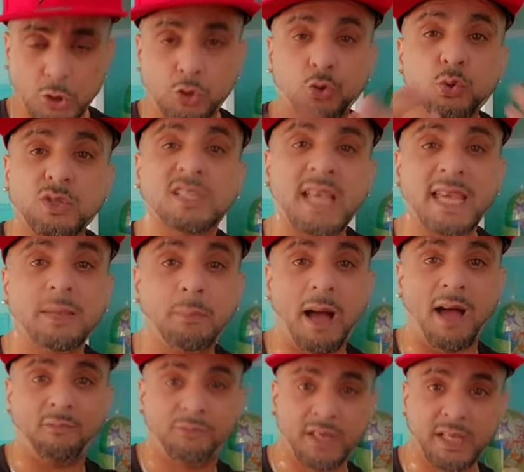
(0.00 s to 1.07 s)
you take
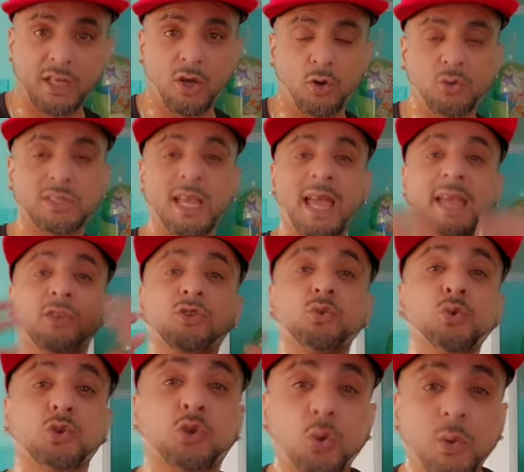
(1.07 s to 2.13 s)
my videos and you
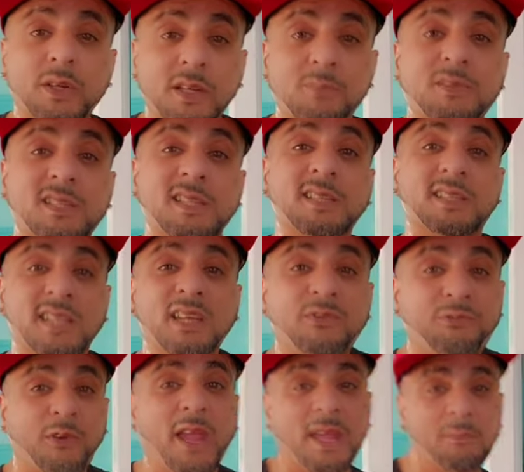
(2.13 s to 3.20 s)
doing them to
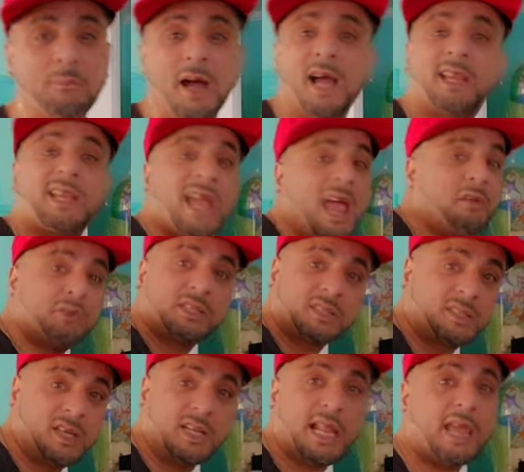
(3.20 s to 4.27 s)
defame my
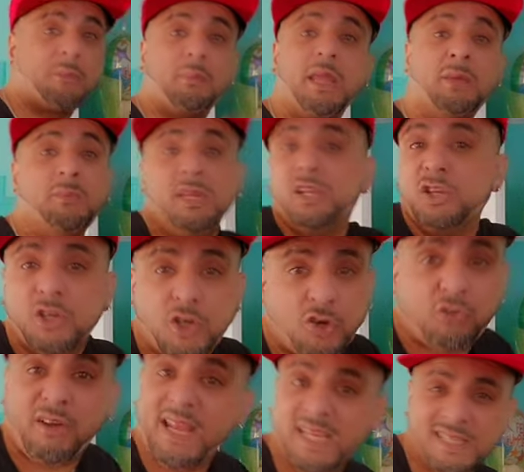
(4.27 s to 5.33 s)
character, like make me look
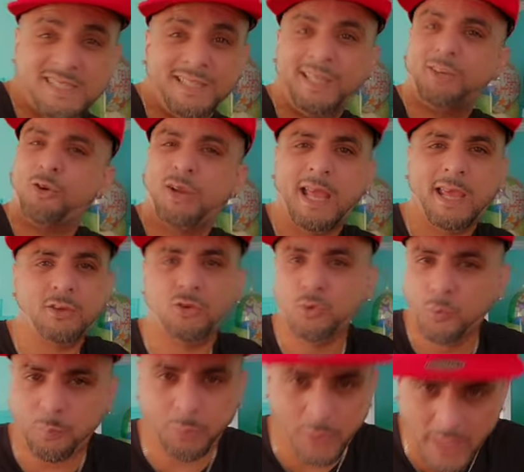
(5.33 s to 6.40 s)
crazy and all that,
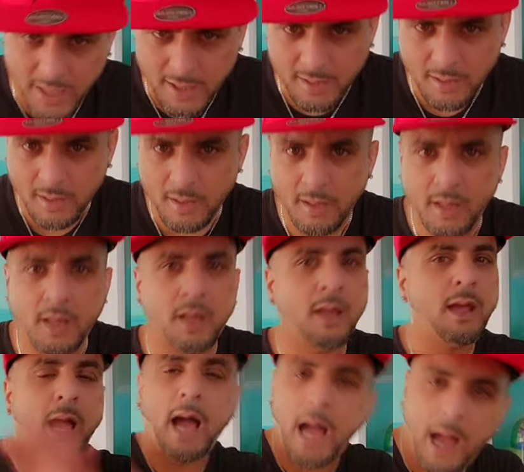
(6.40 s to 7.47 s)
you playing,
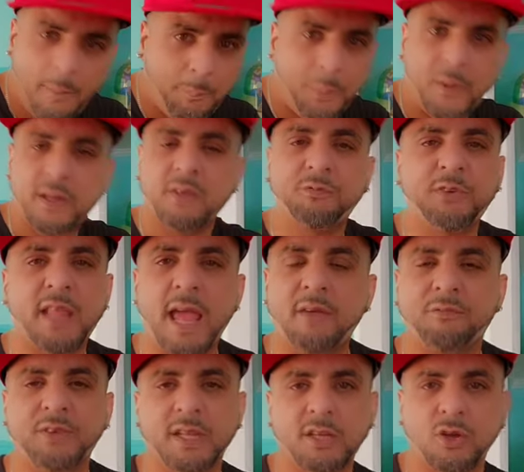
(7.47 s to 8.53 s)
I'm putting for that
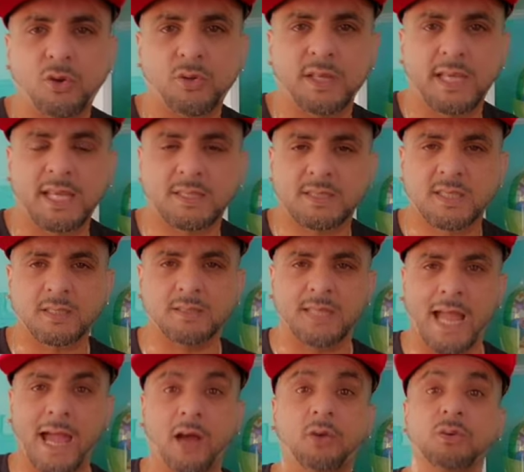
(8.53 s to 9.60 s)
video to get took
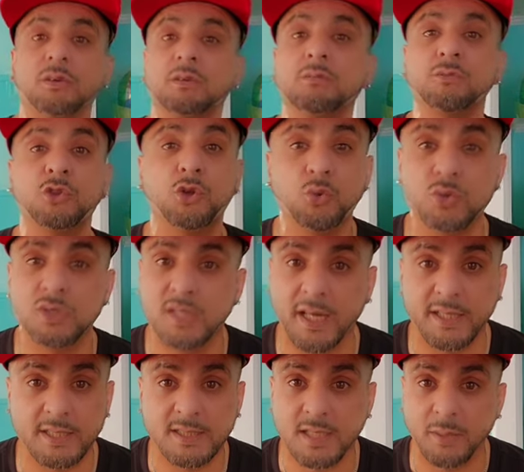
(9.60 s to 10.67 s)
down. Dude's done
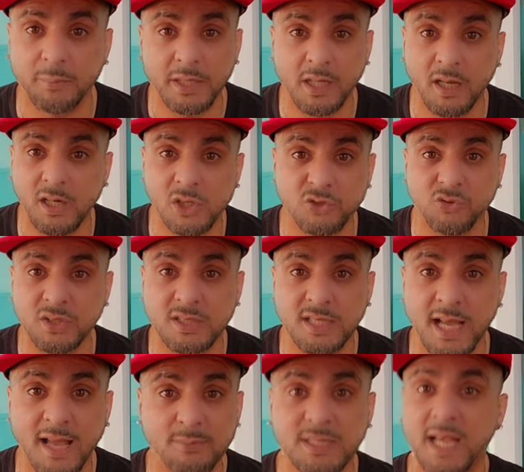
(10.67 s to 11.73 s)
it to me 100
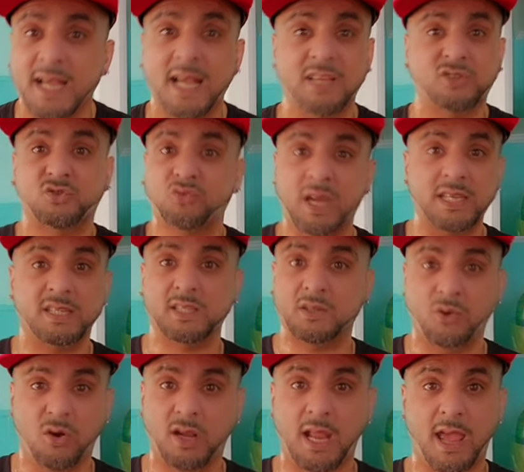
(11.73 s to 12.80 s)
times. I got strikes and
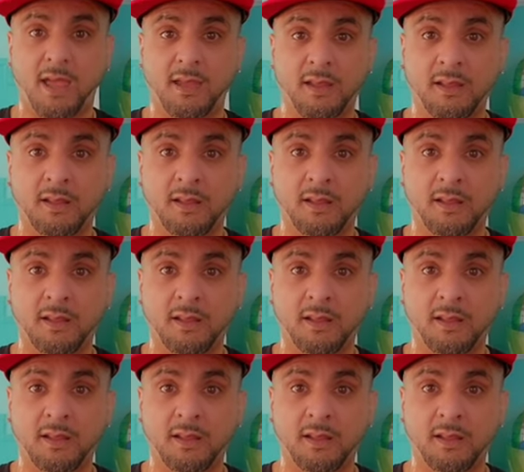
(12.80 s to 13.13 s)
all that.